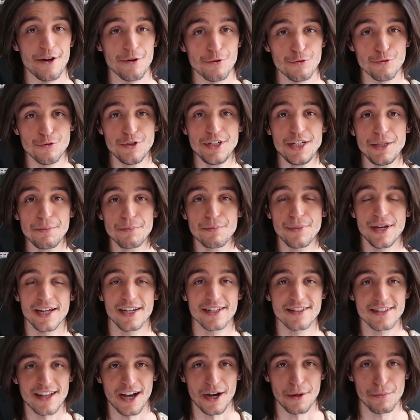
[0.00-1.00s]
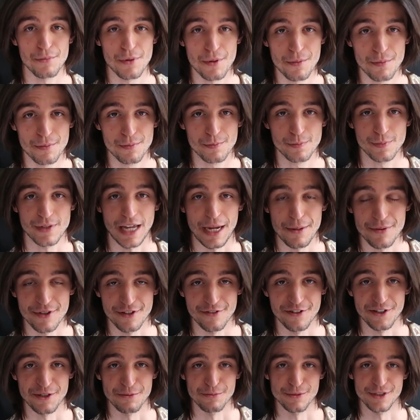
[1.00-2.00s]
re-picked up game
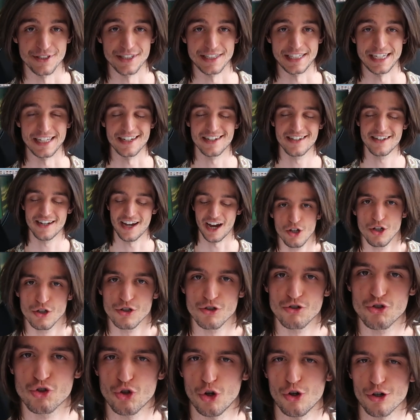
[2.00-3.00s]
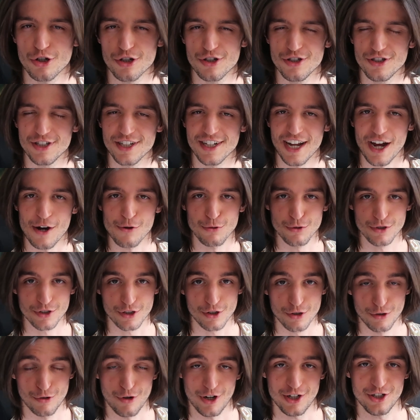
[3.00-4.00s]
development again, certain that I would
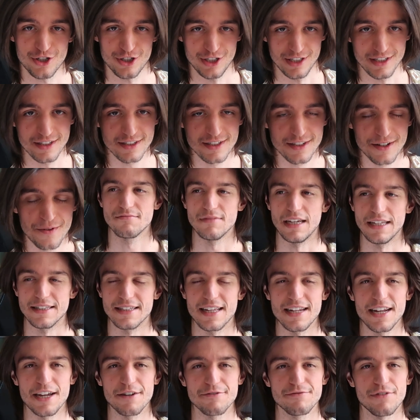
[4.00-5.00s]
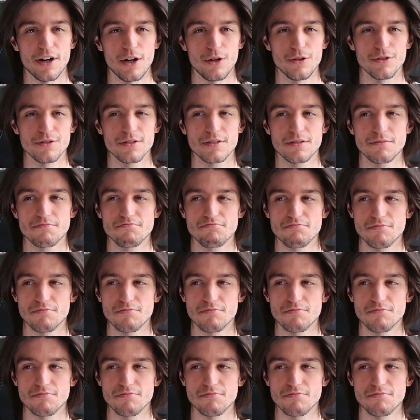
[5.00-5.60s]
crush it. And then I found